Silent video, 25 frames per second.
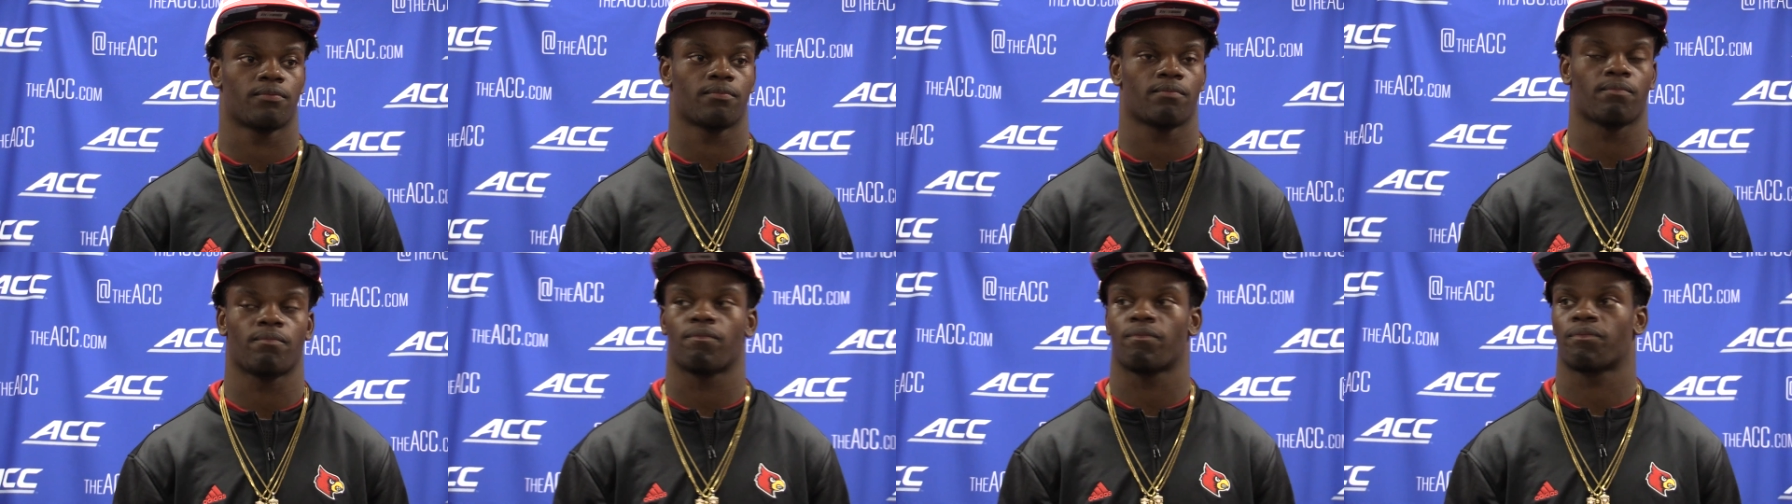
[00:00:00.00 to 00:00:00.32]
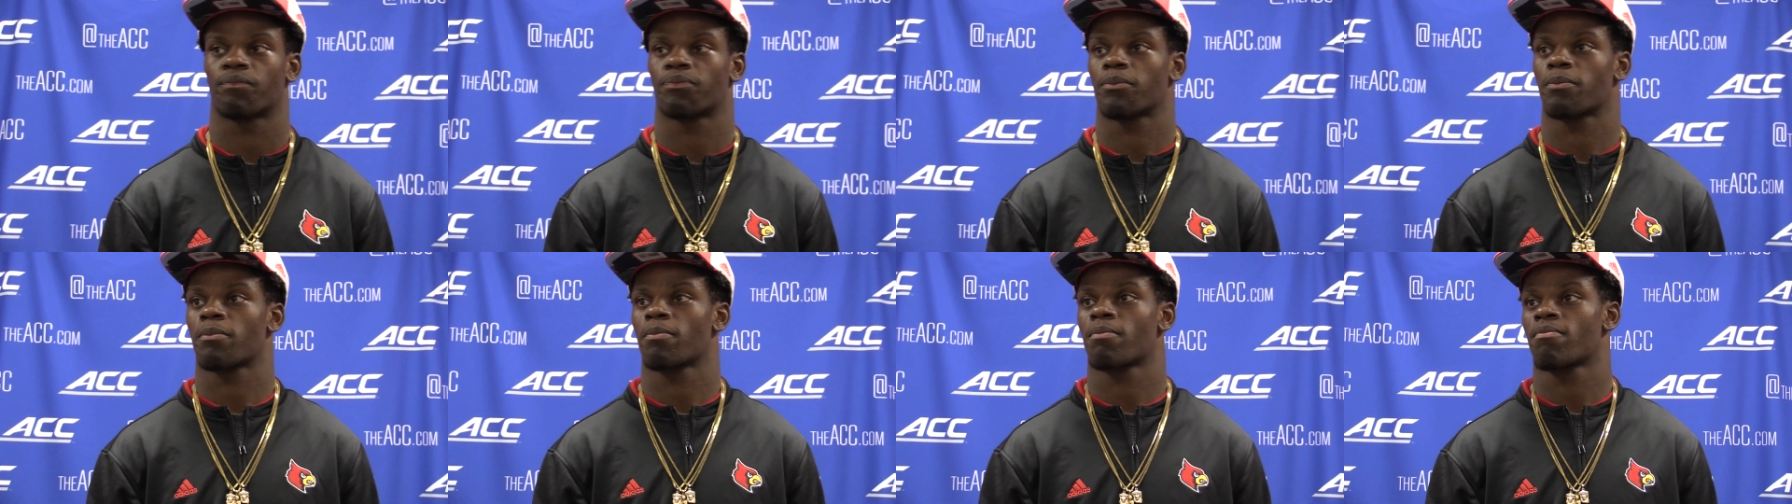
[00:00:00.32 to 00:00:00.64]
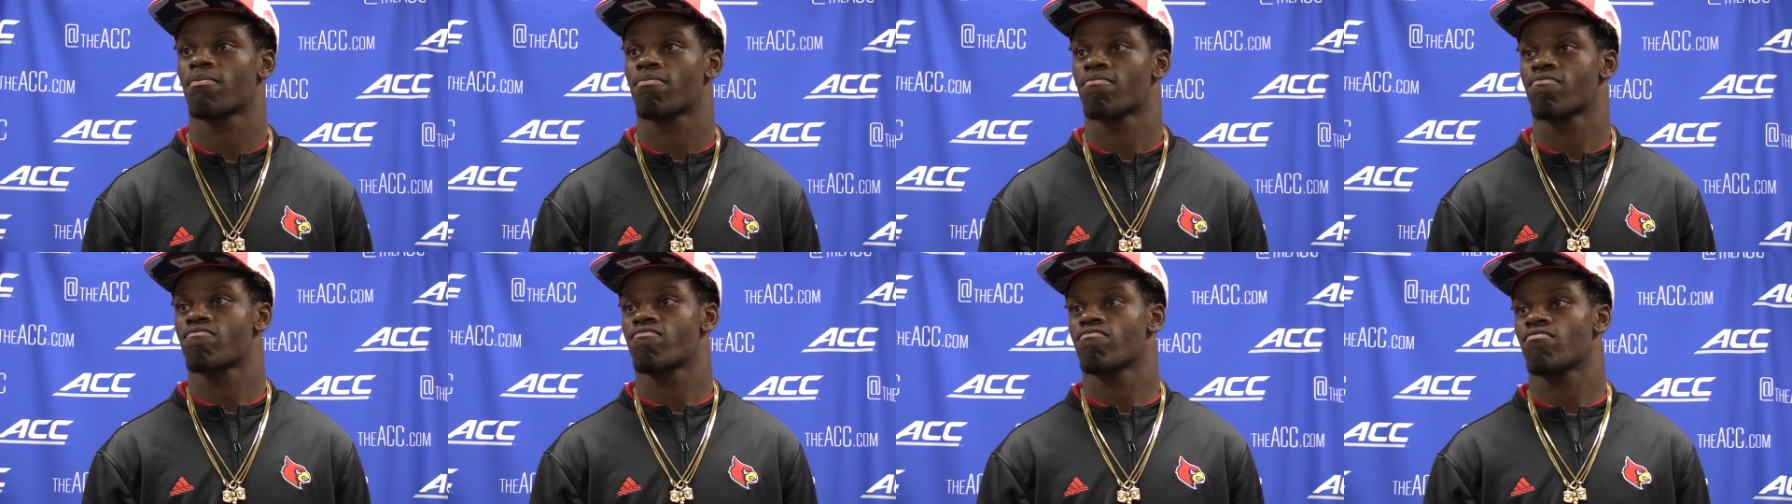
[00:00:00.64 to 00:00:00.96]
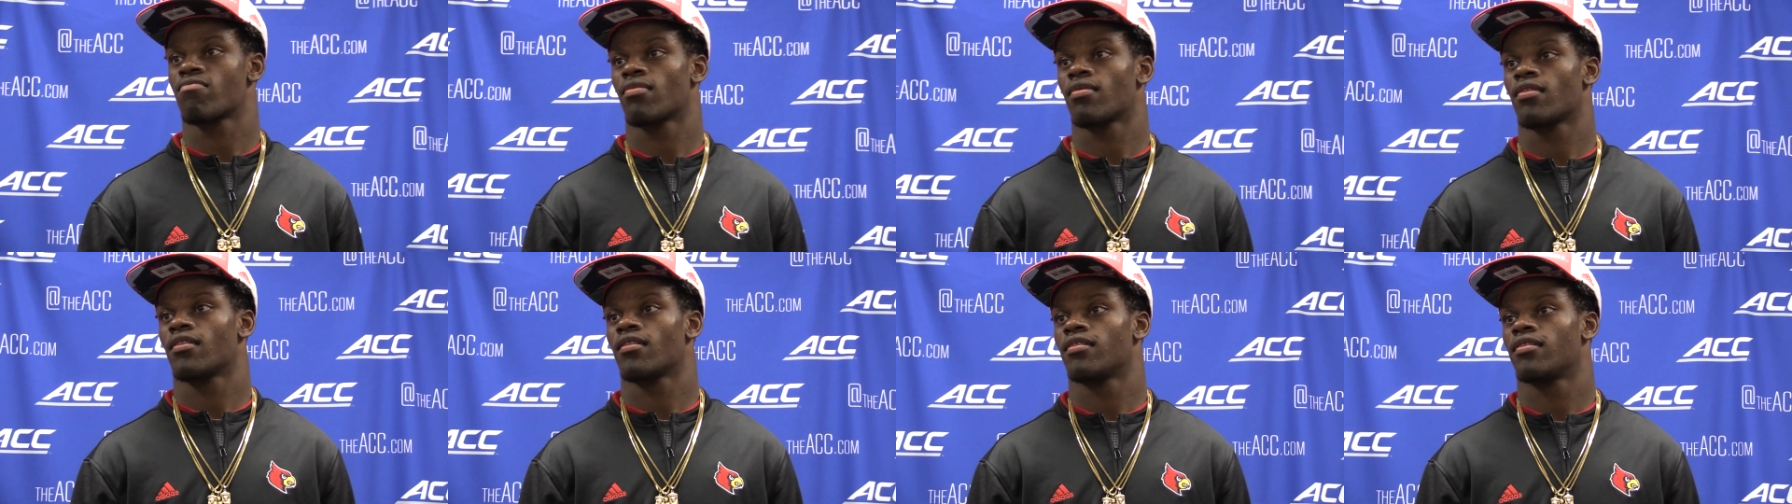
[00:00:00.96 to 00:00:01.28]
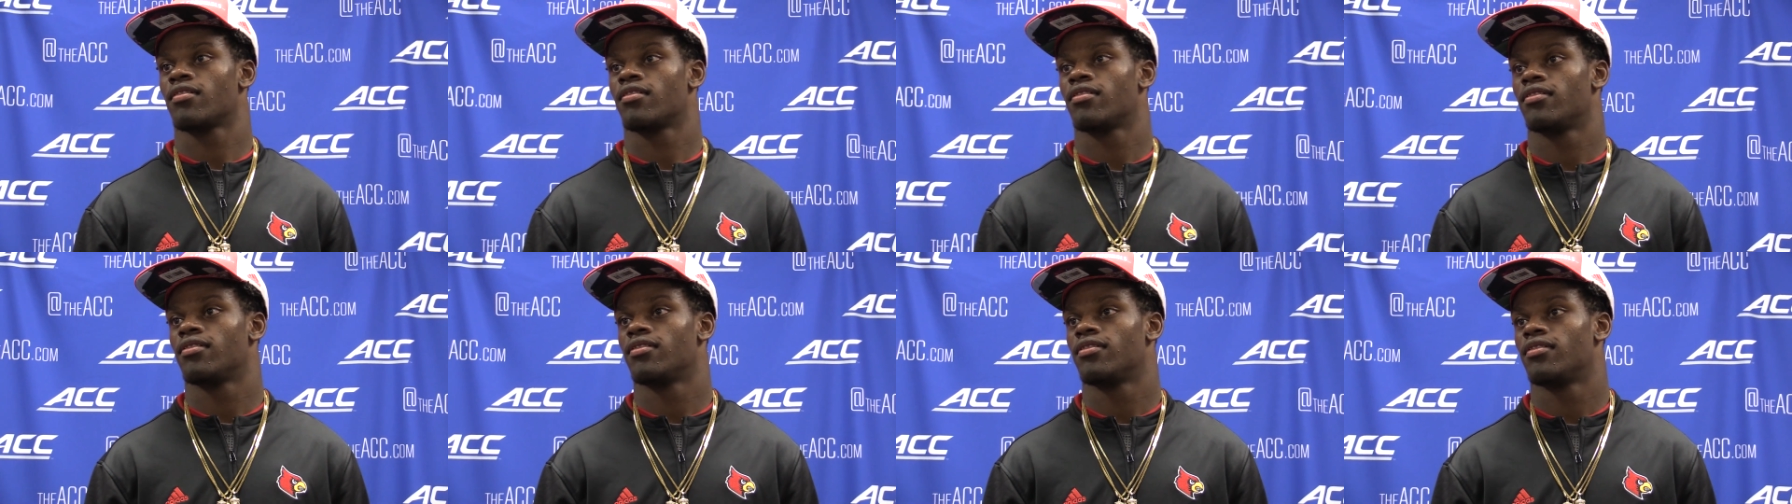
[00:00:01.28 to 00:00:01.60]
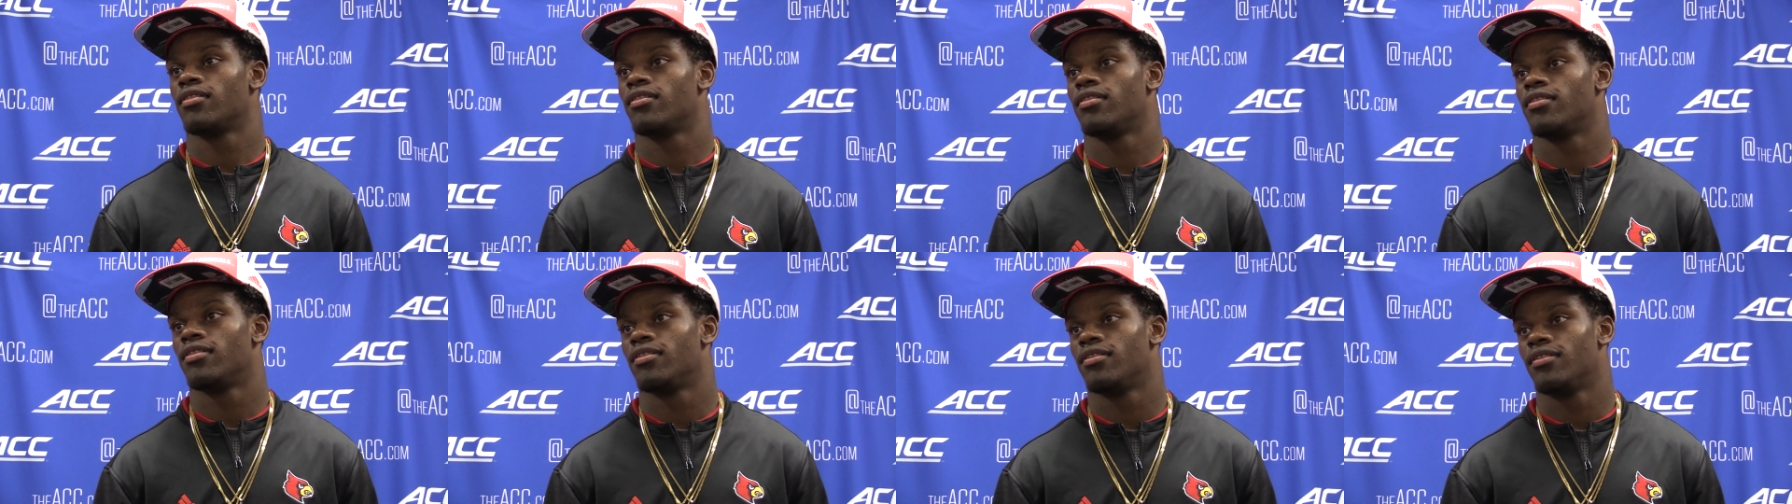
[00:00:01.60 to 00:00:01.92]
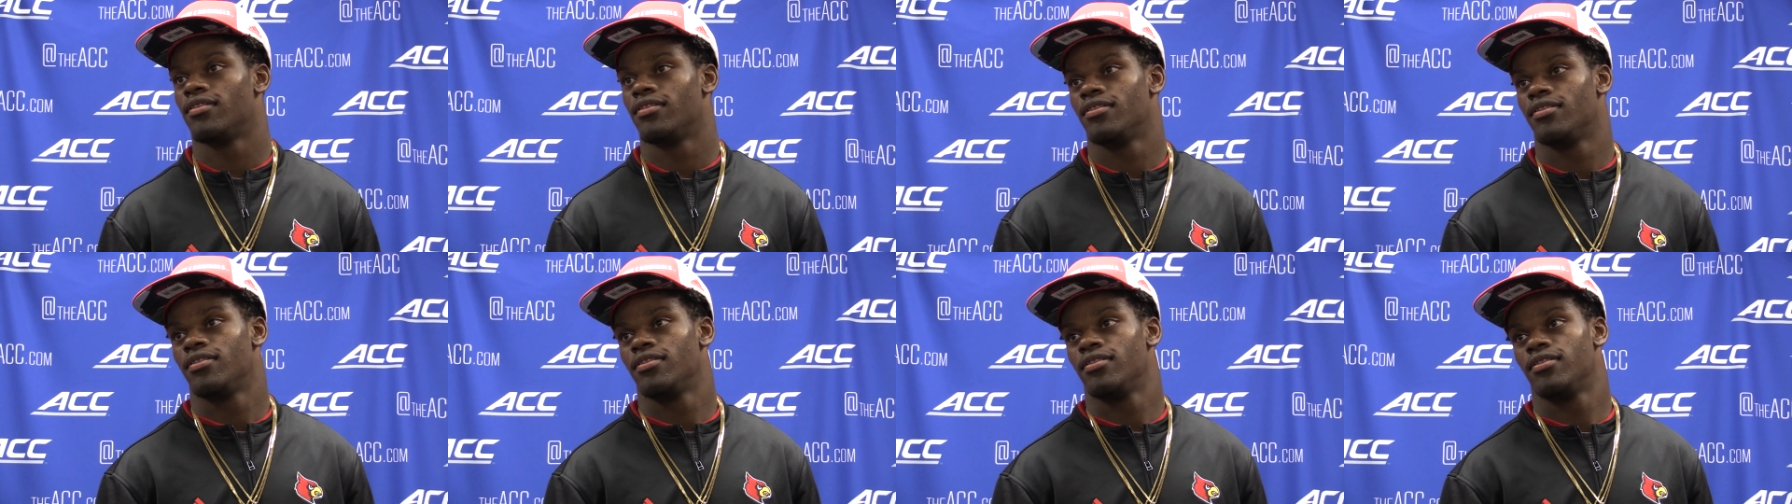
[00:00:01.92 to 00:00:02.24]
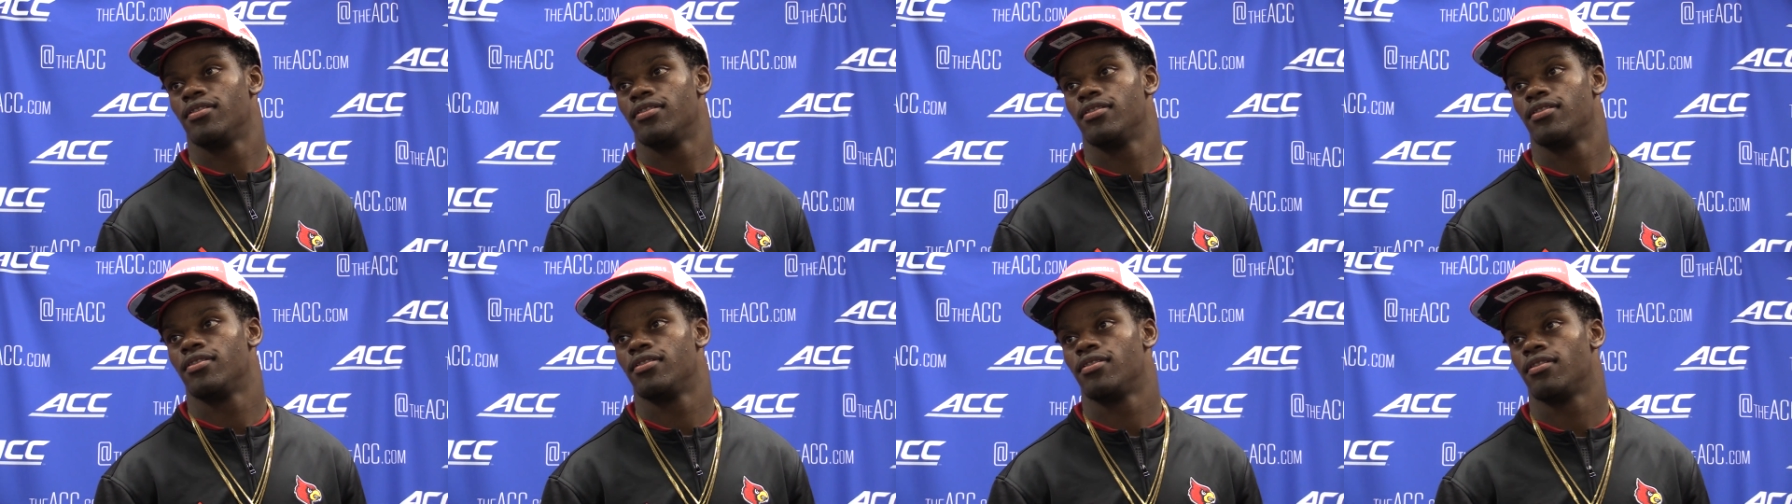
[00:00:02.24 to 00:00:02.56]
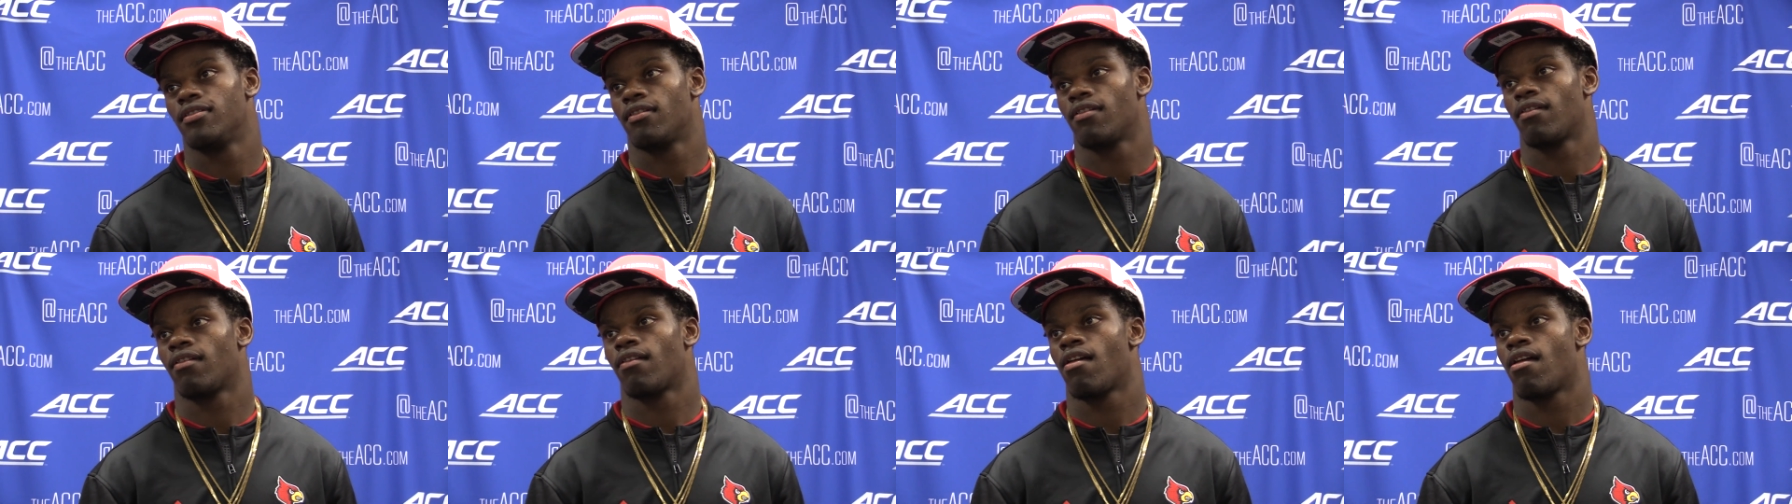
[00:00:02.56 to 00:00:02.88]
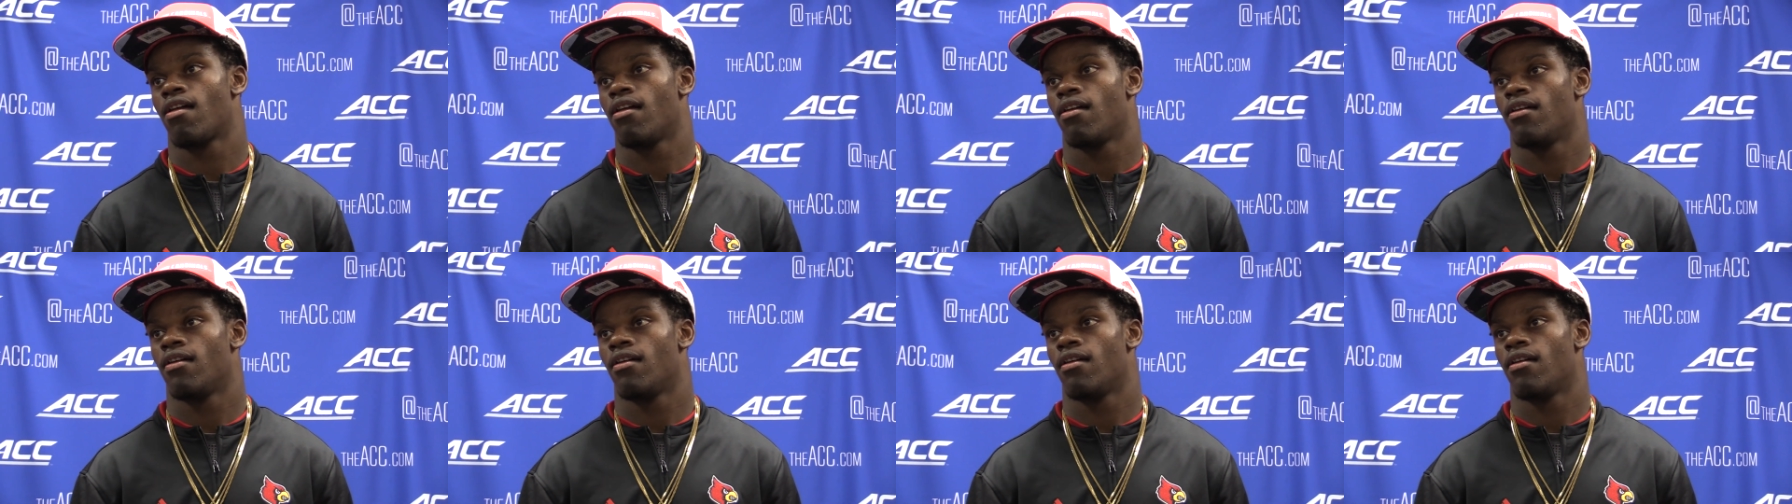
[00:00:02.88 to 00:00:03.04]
about the 68-yard touchdown run. How did that come about?